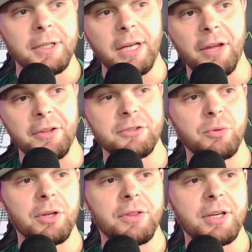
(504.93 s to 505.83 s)
Now, this is
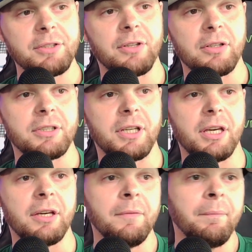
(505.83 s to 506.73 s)
where things start to
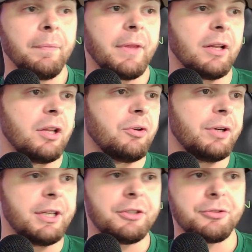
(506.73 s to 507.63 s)
get a little
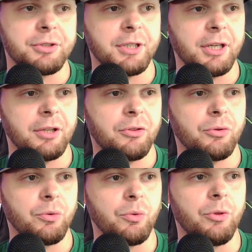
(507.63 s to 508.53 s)
interesting
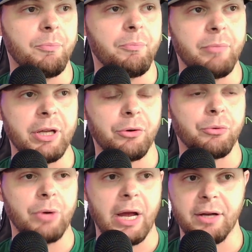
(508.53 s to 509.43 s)
through the middle
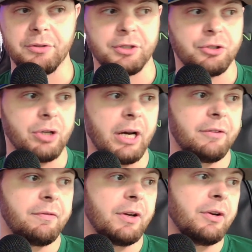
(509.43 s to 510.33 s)
rounds and trying to
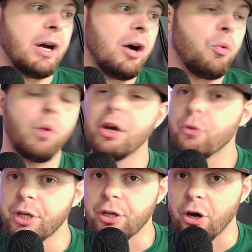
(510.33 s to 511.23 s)
figure out where do
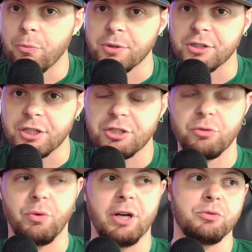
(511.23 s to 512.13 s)
we go
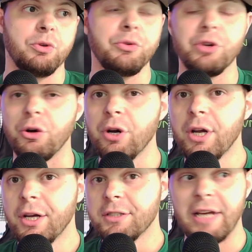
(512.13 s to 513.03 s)
position-wise? Where do we go
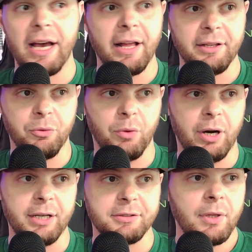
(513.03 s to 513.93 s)

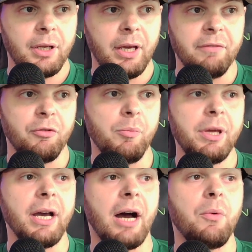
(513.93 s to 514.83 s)
talent-wise? And for
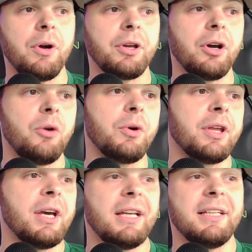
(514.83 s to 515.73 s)
me, I want to go with
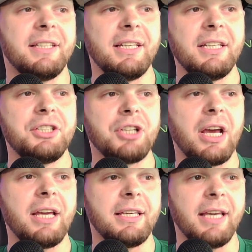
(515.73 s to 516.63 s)

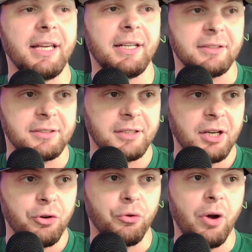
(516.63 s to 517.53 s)
DJ Giddens,
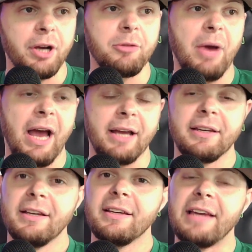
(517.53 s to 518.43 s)
running back,
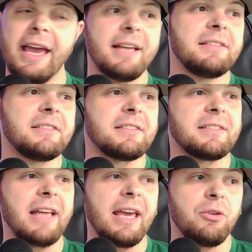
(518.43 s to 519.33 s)
Kansas
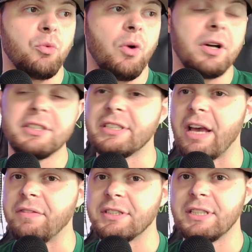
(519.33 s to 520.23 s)
State,
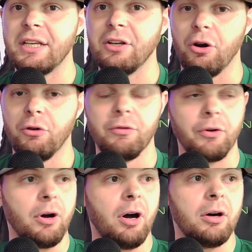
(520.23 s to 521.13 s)
117
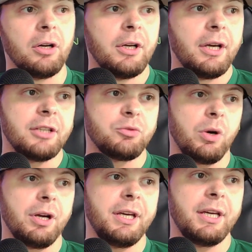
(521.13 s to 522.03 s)
overall is
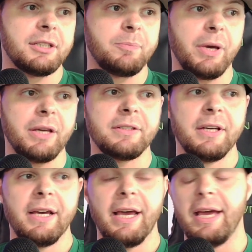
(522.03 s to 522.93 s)
where he gets picked.
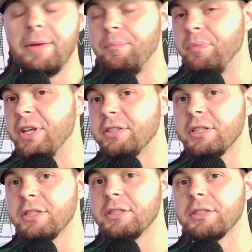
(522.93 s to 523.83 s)
And this
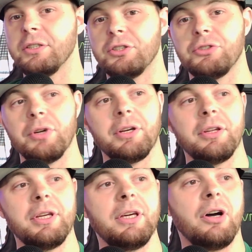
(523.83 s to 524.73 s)
is
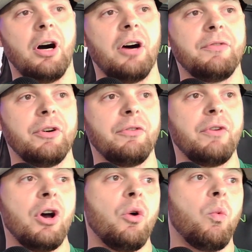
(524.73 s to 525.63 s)
strictly off of
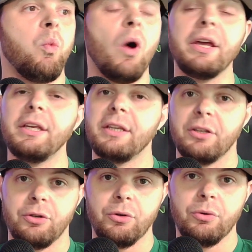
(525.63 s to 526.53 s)
what he
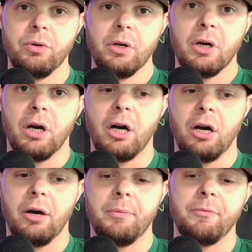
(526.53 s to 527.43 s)
can do
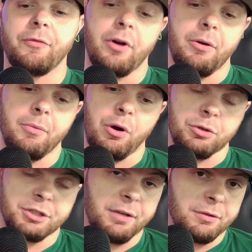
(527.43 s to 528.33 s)
from a
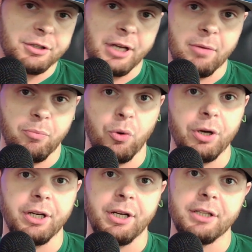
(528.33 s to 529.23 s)
receiver
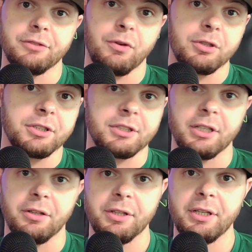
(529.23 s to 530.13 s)
standpoint and his
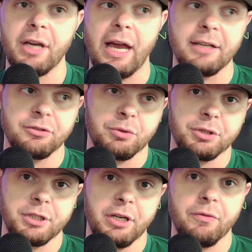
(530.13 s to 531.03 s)
versatility as a
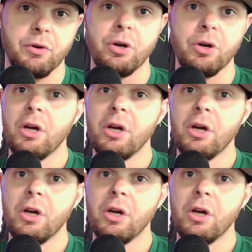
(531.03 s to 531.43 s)
receiver.